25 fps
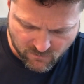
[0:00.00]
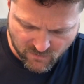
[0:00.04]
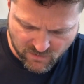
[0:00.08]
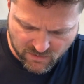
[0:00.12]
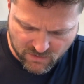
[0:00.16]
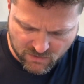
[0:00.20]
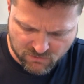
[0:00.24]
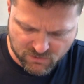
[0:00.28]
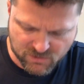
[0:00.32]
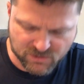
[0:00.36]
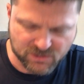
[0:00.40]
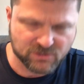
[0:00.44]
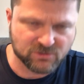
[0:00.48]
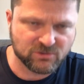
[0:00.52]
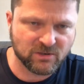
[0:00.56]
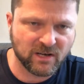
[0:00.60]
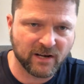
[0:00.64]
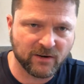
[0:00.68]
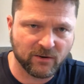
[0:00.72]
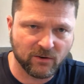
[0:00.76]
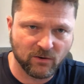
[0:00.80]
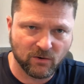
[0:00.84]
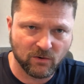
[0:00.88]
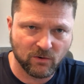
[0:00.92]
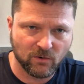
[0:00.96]
you was to try
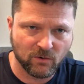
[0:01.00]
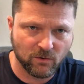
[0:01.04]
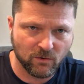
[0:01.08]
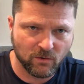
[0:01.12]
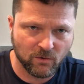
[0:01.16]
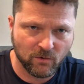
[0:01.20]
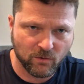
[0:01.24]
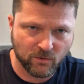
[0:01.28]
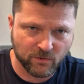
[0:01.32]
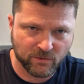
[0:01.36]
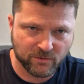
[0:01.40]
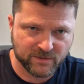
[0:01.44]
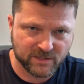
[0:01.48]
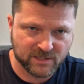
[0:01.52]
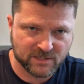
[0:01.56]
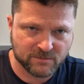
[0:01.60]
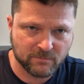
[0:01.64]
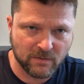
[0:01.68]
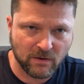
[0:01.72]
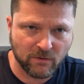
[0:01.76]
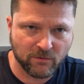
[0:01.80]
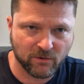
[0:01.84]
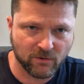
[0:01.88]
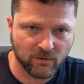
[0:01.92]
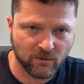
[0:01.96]
to order this
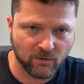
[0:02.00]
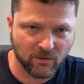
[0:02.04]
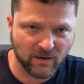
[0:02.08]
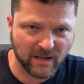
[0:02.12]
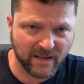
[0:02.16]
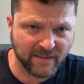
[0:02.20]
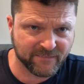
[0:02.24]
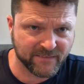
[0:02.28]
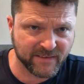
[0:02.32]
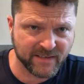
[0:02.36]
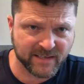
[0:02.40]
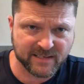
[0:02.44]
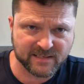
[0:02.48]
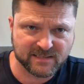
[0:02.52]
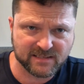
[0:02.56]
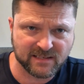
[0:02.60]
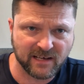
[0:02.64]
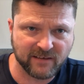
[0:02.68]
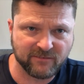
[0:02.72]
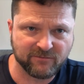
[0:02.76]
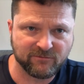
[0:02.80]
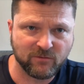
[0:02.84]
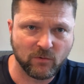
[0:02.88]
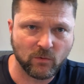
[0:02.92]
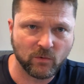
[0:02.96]
motor oil, I think it's
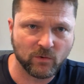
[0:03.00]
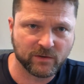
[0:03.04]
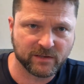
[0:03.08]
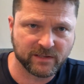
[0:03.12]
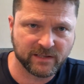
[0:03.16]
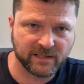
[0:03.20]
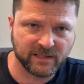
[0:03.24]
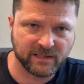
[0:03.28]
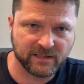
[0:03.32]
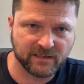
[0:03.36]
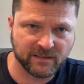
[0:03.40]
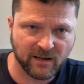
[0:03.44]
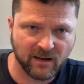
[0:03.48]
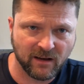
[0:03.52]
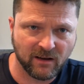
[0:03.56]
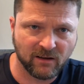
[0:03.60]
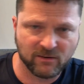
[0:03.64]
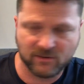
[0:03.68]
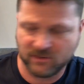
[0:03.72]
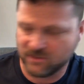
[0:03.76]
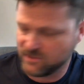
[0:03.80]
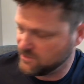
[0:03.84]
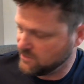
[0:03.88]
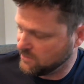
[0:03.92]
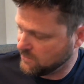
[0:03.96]
like
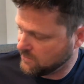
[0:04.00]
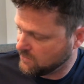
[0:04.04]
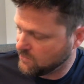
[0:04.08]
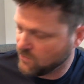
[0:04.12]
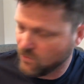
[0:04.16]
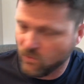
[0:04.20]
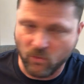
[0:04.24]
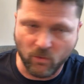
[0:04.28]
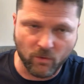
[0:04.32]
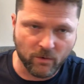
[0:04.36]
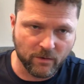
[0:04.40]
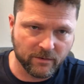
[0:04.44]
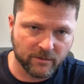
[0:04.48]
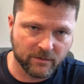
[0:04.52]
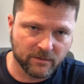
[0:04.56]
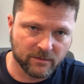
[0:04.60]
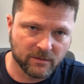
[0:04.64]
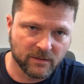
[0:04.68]
$14 a quart.